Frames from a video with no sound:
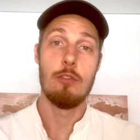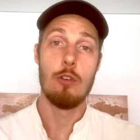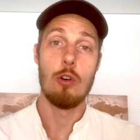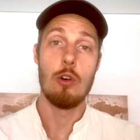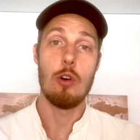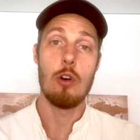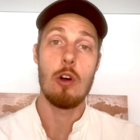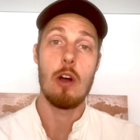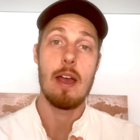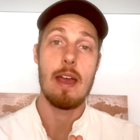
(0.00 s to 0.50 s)

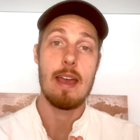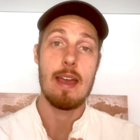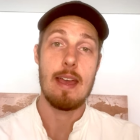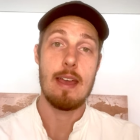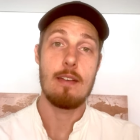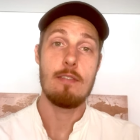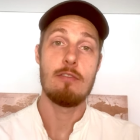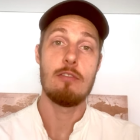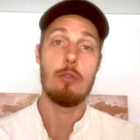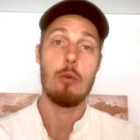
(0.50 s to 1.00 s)
for
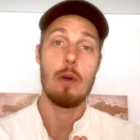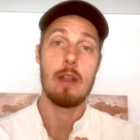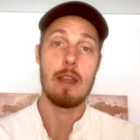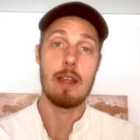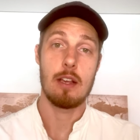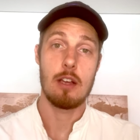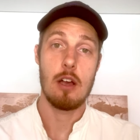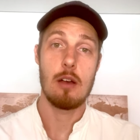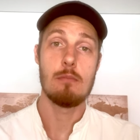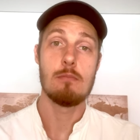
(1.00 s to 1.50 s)
if, when
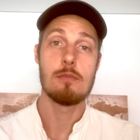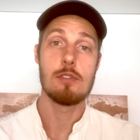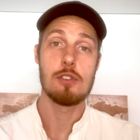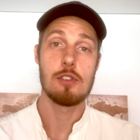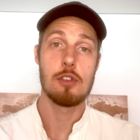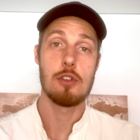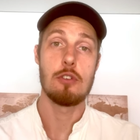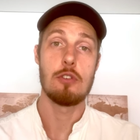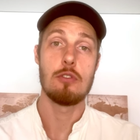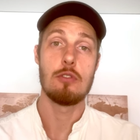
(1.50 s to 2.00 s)
it
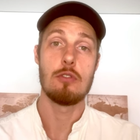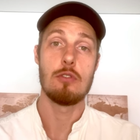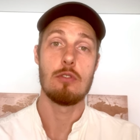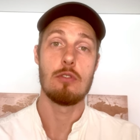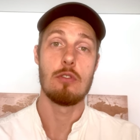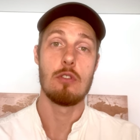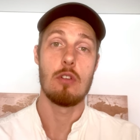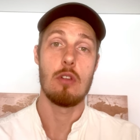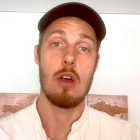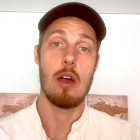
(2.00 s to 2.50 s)
comes
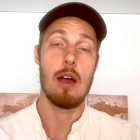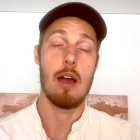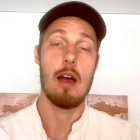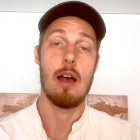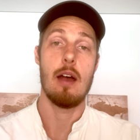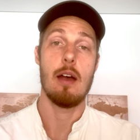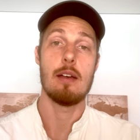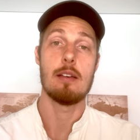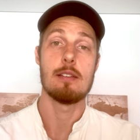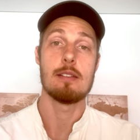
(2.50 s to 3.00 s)
to
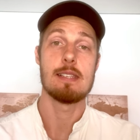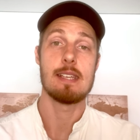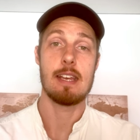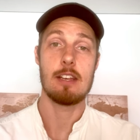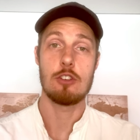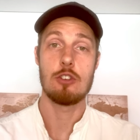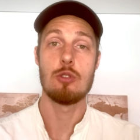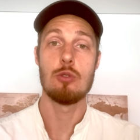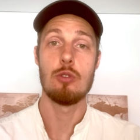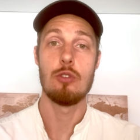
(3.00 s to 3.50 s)
uh,
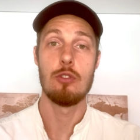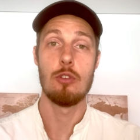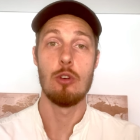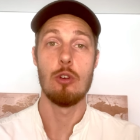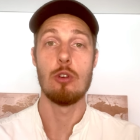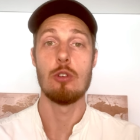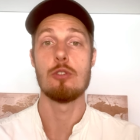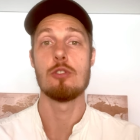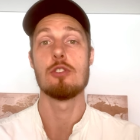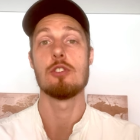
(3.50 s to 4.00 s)
sexual
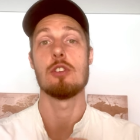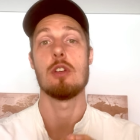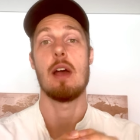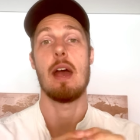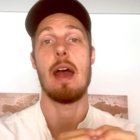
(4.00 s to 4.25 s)
thoughts,